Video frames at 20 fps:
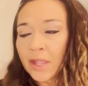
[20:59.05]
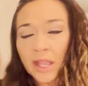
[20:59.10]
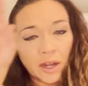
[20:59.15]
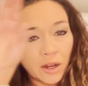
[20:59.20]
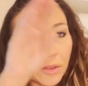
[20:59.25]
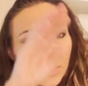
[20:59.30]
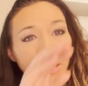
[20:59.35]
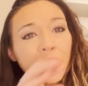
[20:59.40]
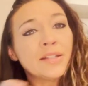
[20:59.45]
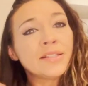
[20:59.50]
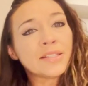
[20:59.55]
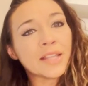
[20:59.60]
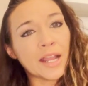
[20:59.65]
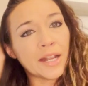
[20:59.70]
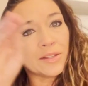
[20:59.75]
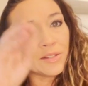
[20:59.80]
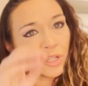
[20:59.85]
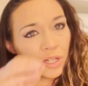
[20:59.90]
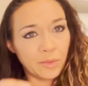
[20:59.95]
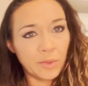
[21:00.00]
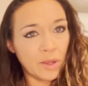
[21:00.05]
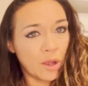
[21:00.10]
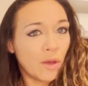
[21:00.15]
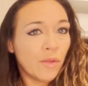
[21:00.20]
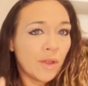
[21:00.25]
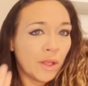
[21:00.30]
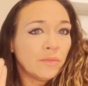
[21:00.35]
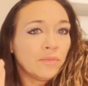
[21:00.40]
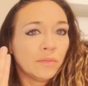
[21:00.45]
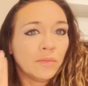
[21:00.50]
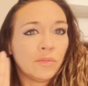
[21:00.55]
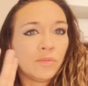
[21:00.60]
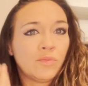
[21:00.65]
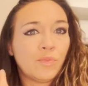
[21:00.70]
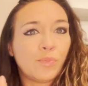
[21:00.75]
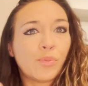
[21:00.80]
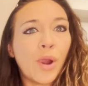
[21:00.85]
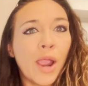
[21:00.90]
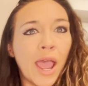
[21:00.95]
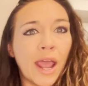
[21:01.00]
and on the inside it's gonna be all that
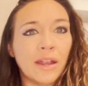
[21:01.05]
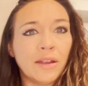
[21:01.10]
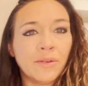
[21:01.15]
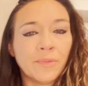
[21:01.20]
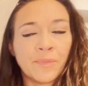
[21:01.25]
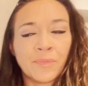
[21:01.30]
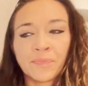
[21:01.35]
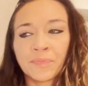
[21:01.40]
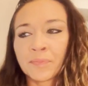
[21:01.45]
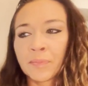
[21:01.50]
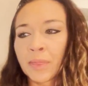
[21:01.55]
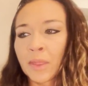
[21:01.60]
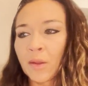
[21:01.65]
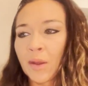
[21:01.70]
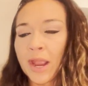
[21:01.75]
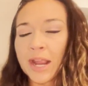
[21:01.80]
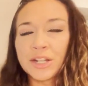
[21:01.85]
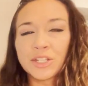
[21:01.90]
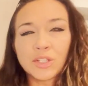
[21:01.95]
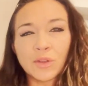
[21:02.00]
bread, right?